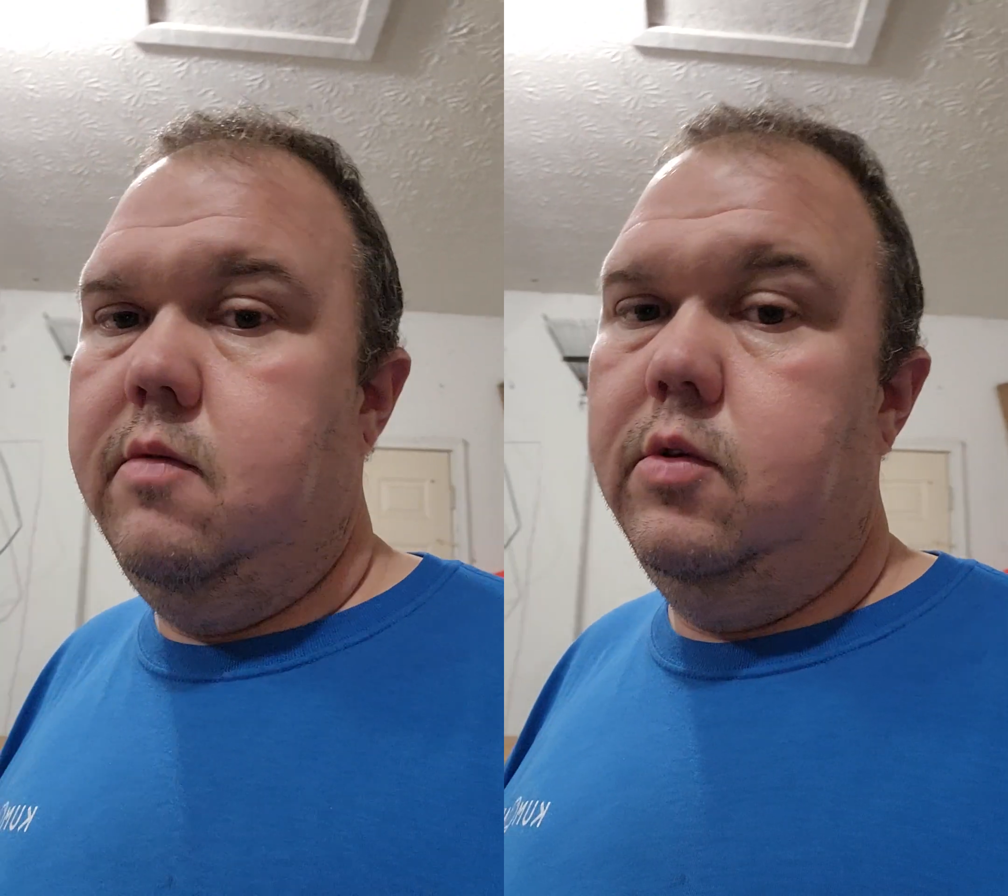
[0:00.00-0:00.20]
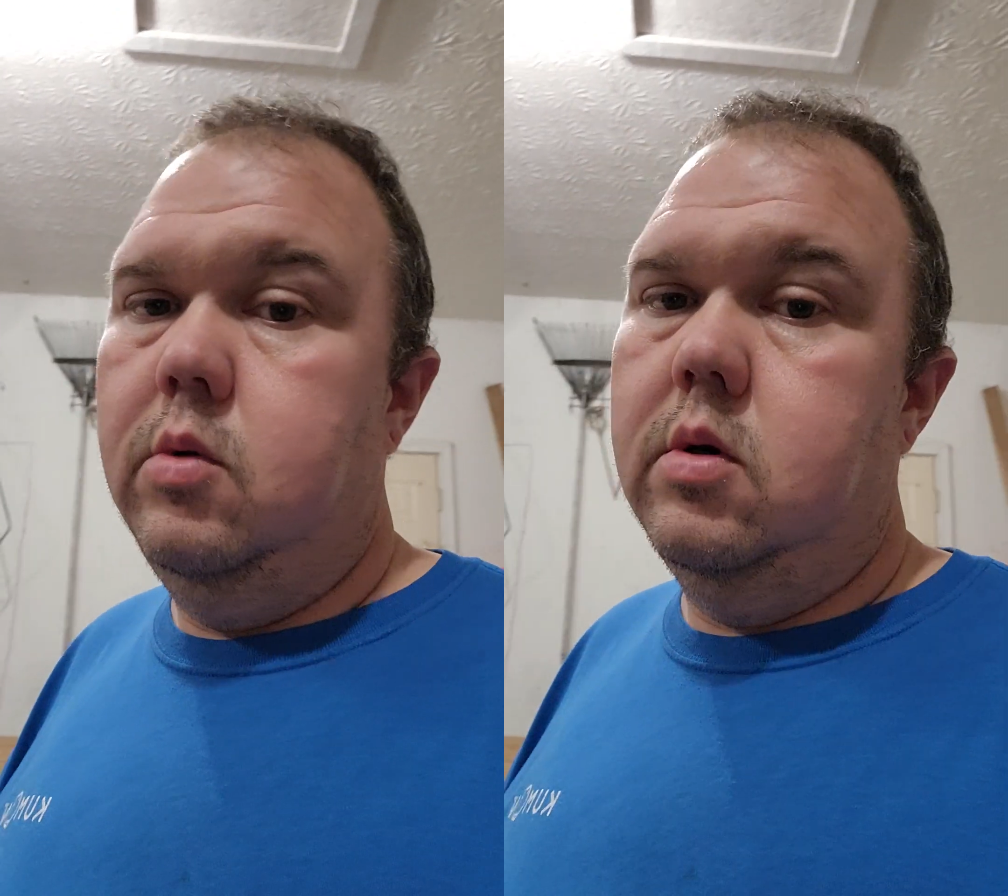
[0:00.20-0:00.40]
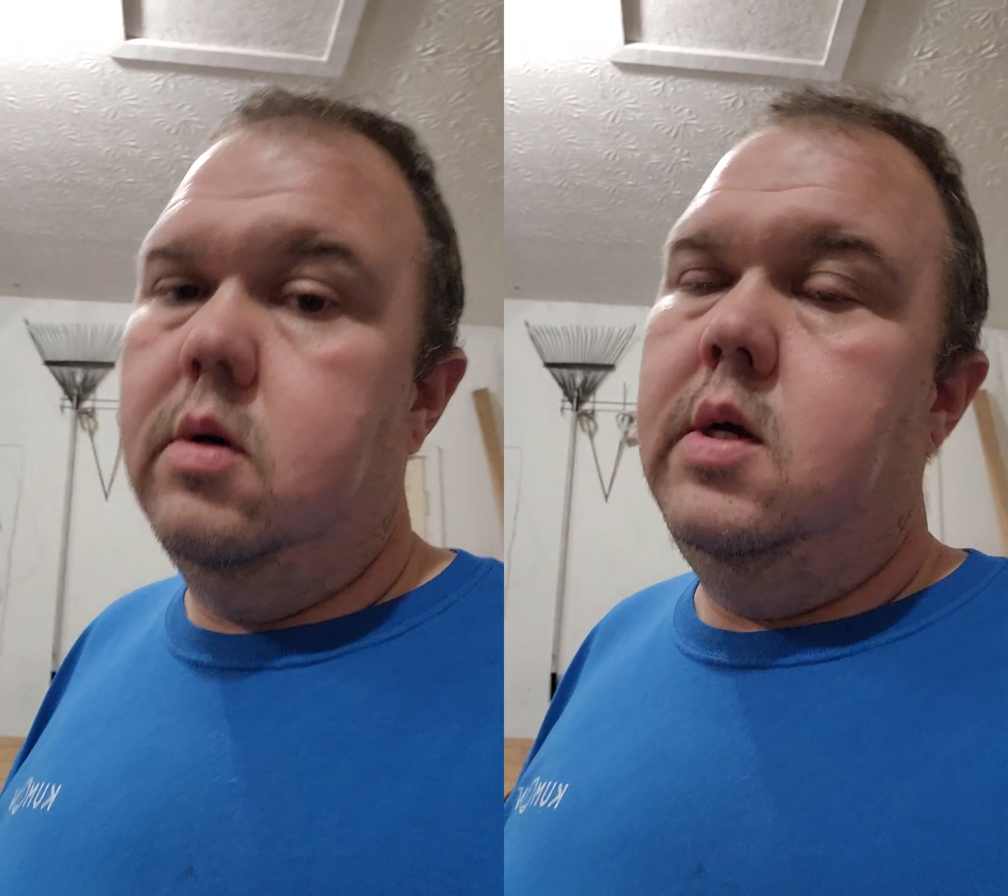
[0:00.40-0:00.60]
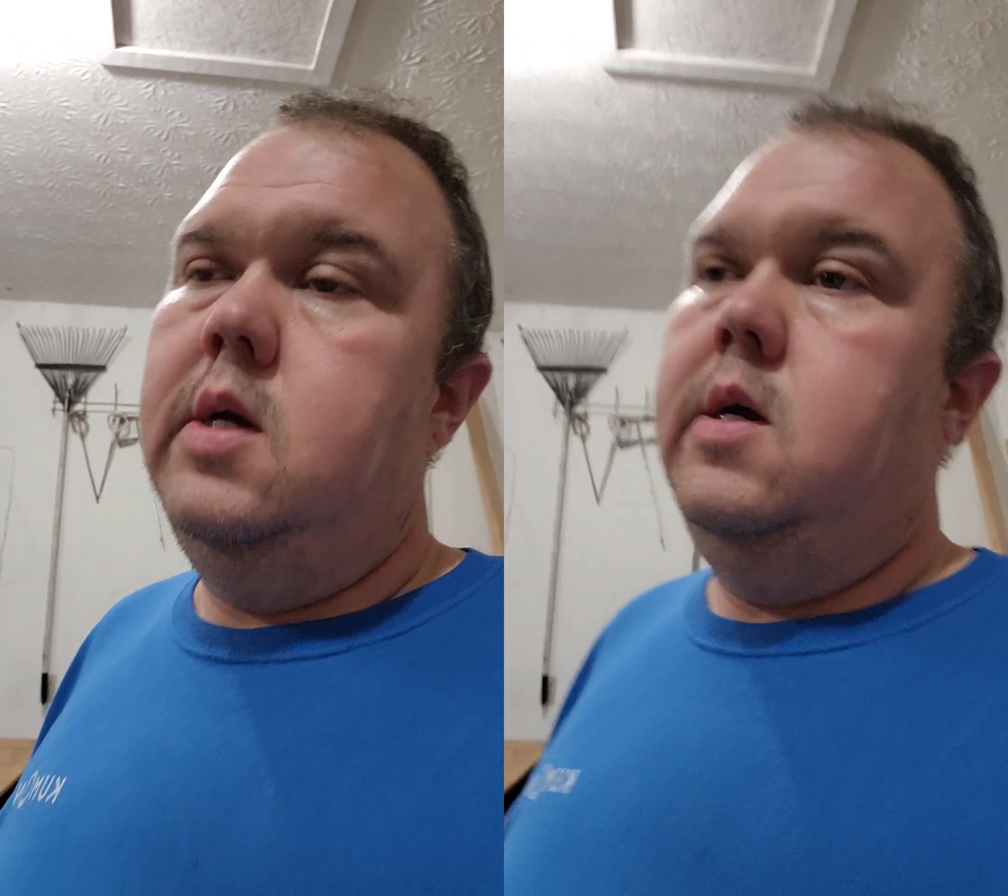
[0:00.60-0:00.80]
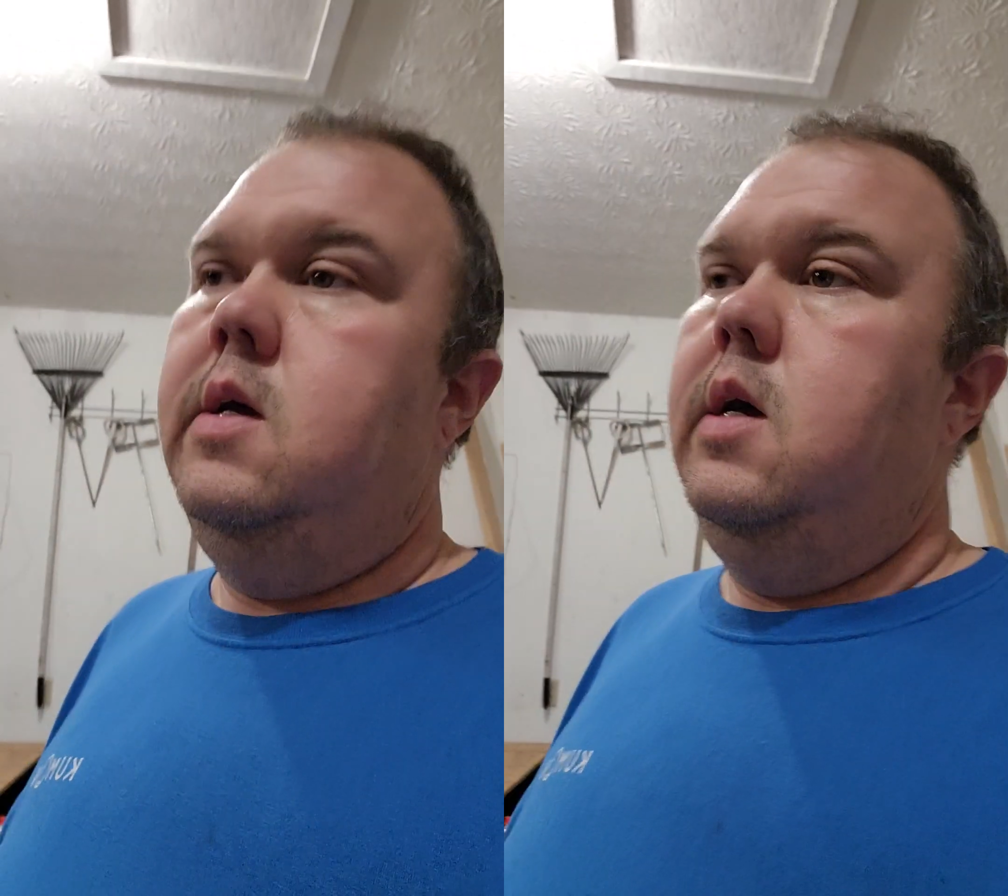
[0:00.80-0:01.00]
floor,
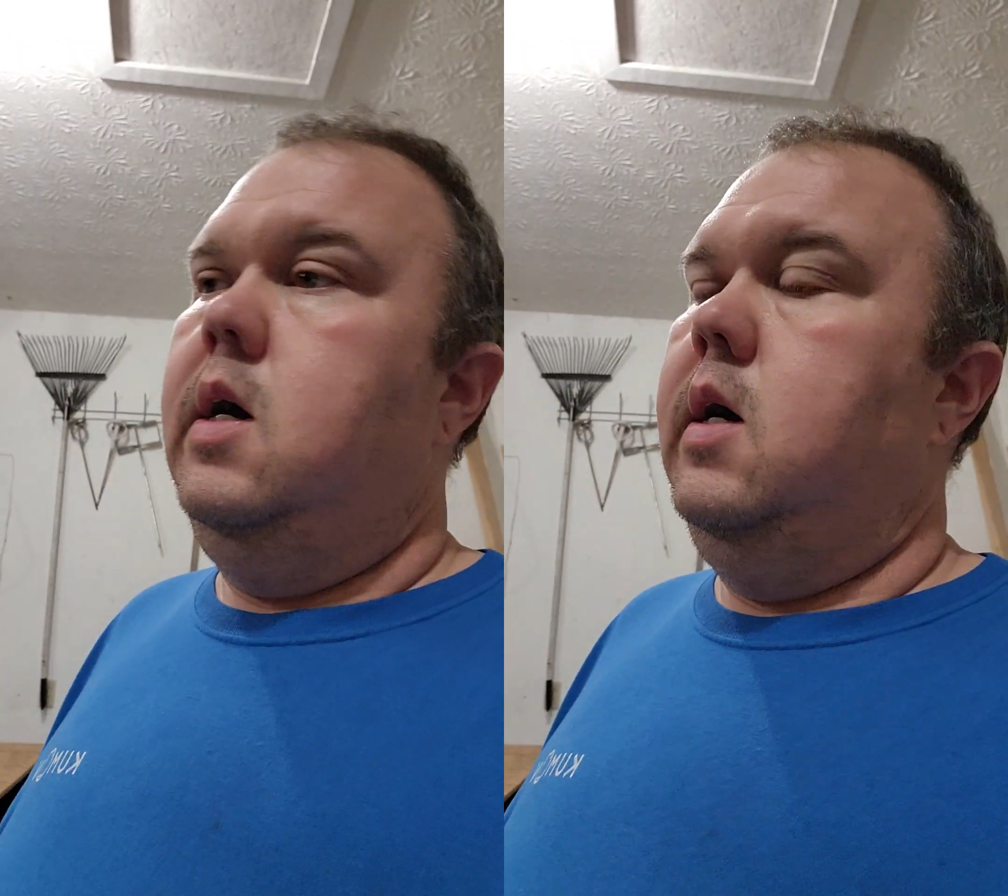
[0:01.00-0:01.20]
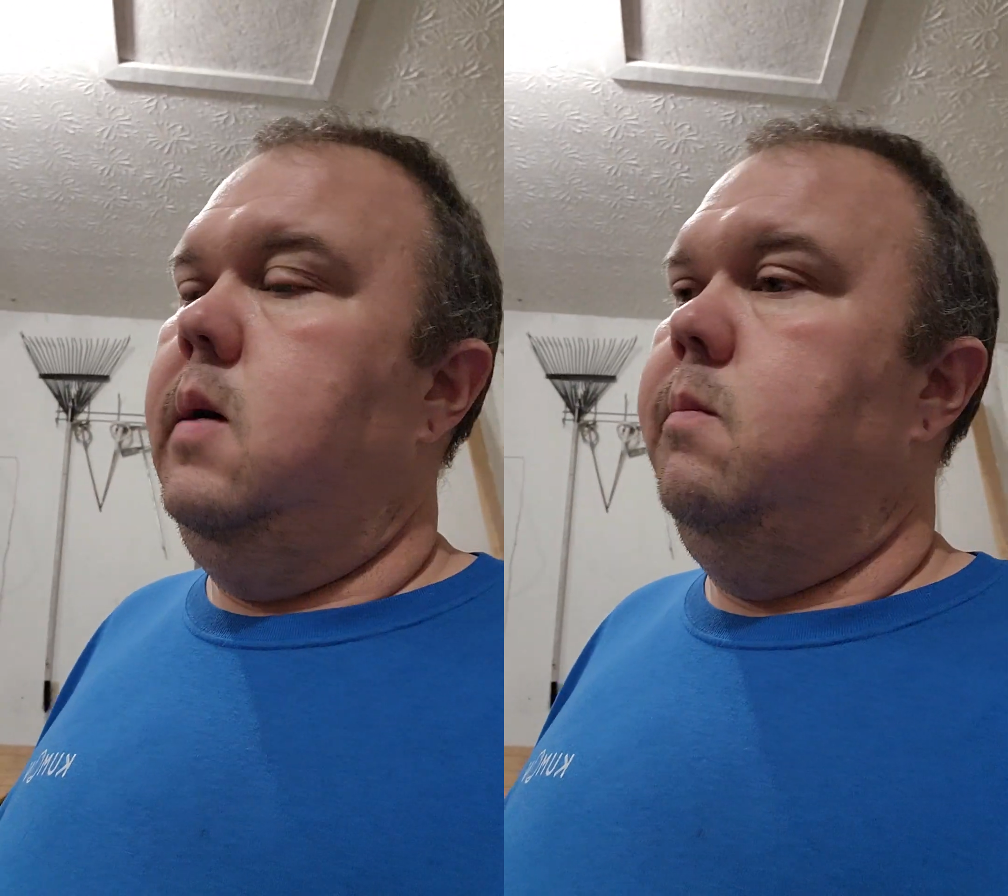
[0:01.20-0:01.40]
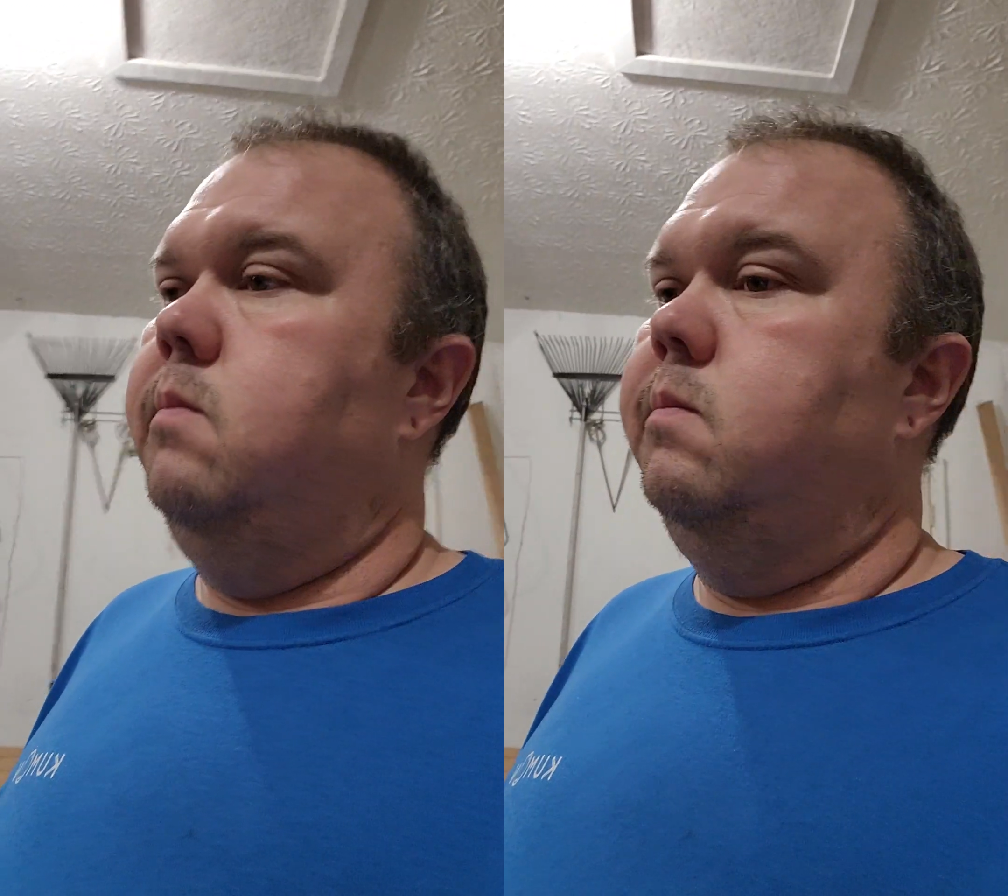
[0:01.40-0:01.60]
so